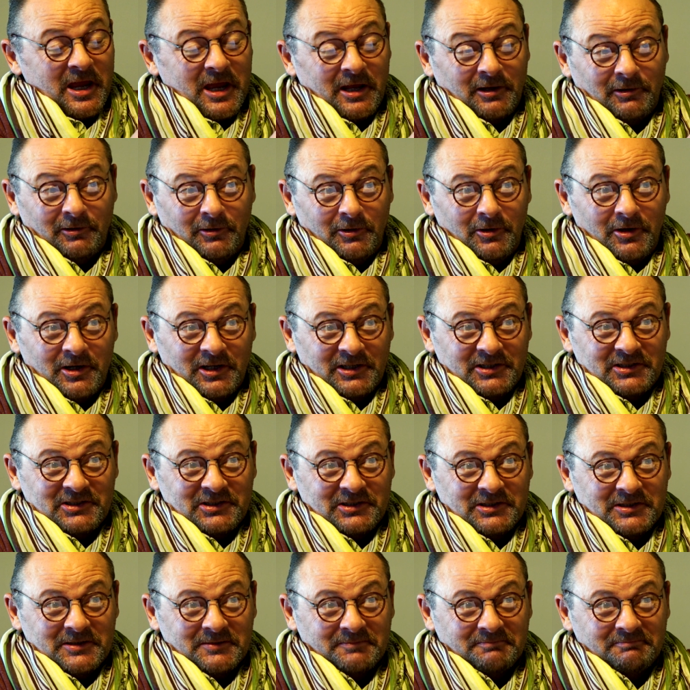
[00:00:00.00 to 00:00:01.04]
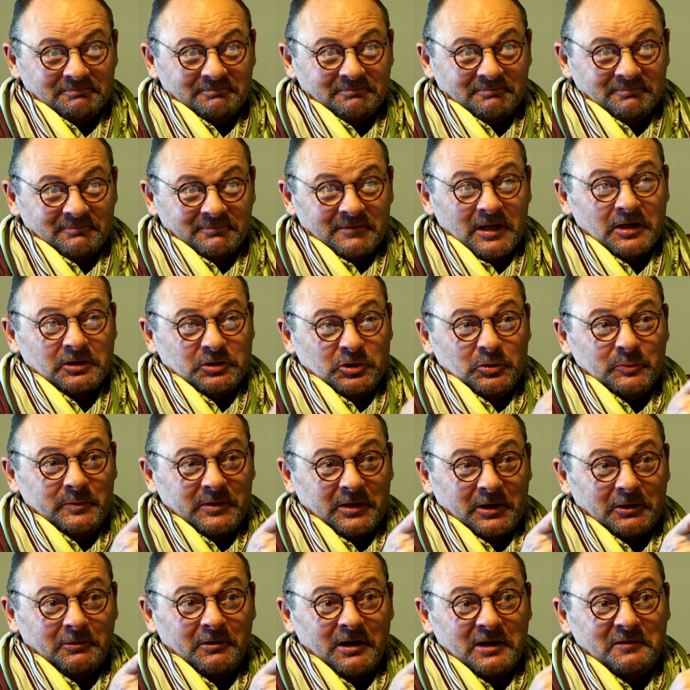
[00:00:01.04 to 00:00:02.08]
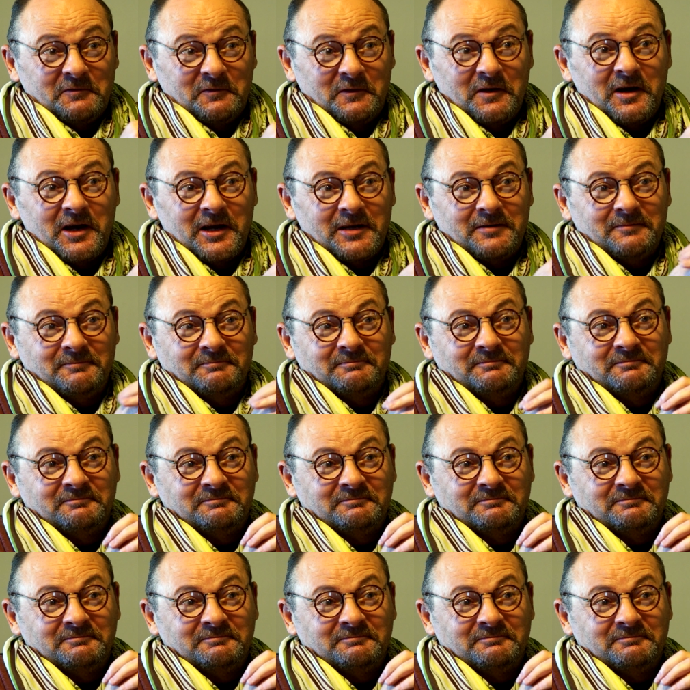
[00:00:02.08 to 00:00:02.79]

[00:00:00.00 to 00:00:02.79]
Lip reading: and looks like you'll be a great fit.